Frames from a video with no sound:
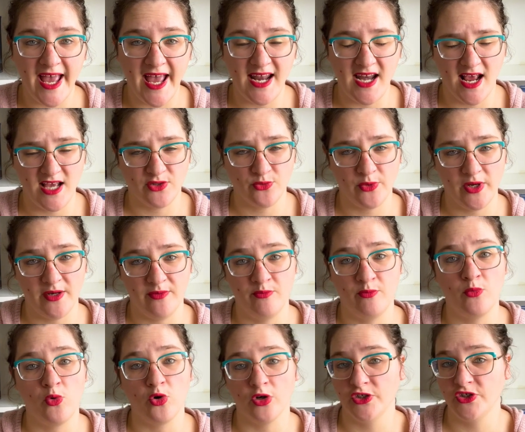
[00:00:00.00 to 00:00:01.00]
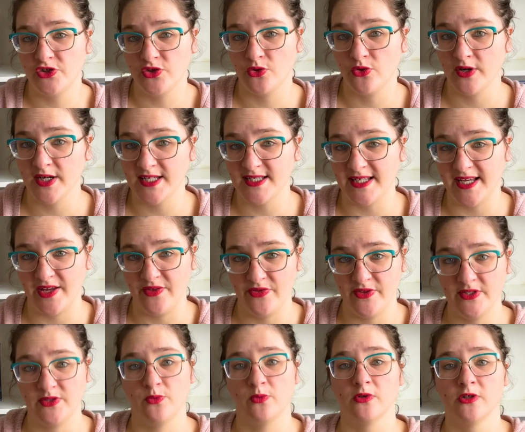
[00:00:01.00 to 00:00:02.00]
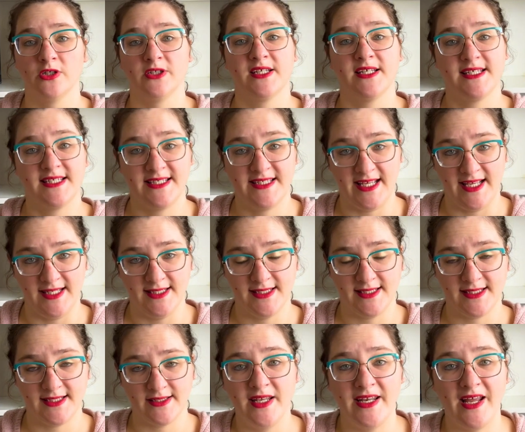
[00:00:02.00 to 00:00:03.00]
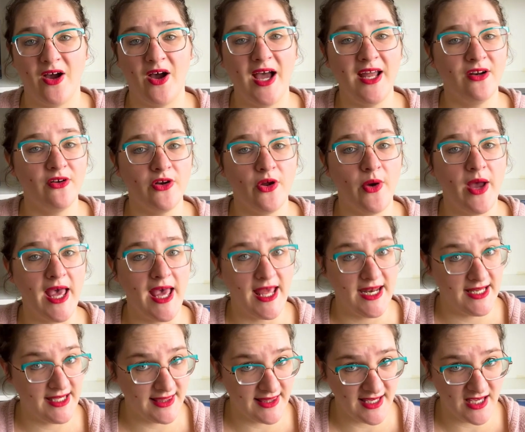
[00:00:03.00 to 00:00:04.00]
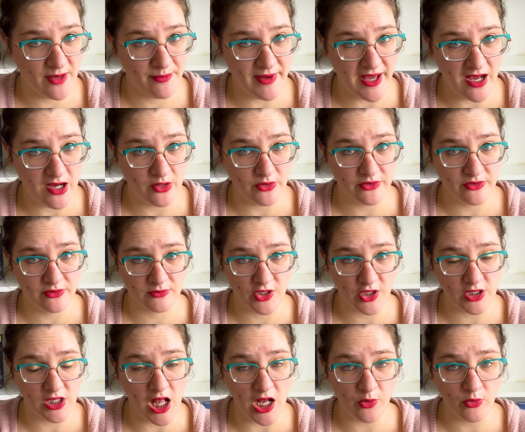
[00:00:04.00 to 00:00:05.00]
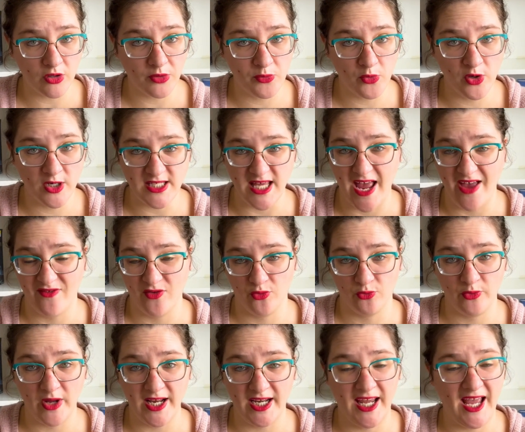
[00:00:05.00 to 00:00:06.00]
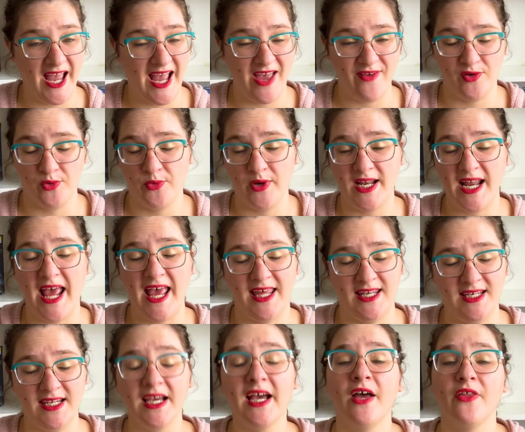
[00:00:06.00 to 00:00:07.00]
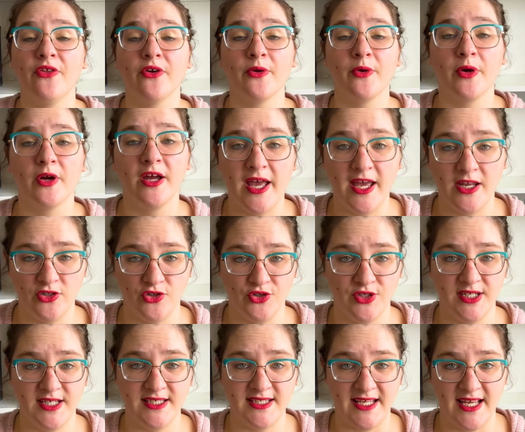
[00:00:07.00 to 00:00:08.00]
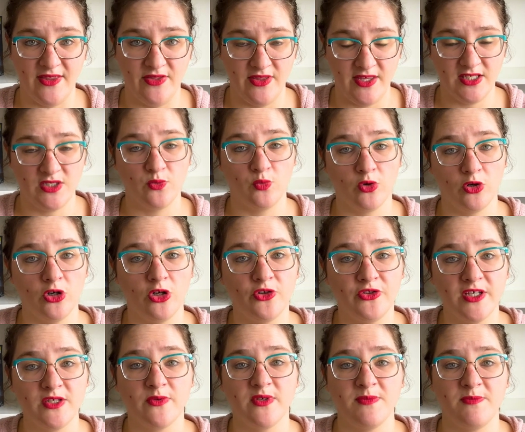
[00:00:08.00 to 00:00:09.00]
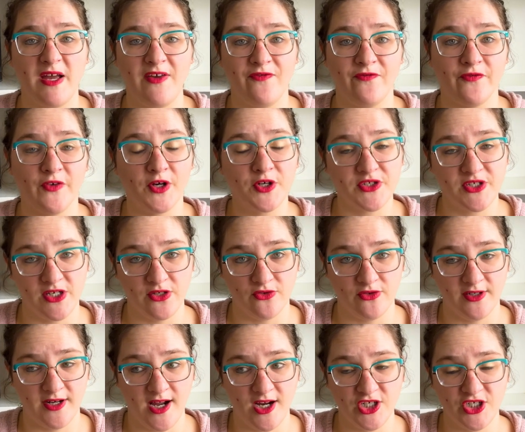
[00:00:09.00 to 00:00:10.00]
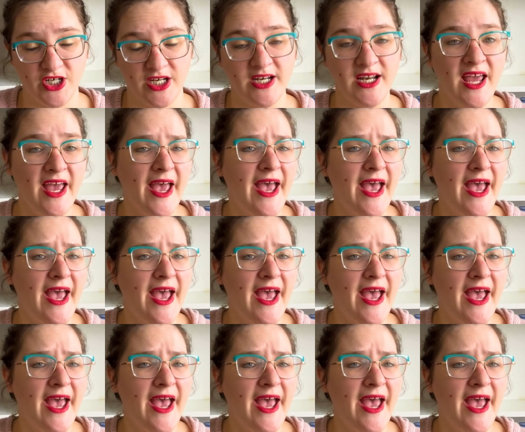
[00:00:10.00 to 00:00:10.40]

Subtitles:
and has written more stories in this world since. Now, I don't know anything about The Clockwork Boys. I haven't read it. I haven't read any other entries in this world. This was my first introduction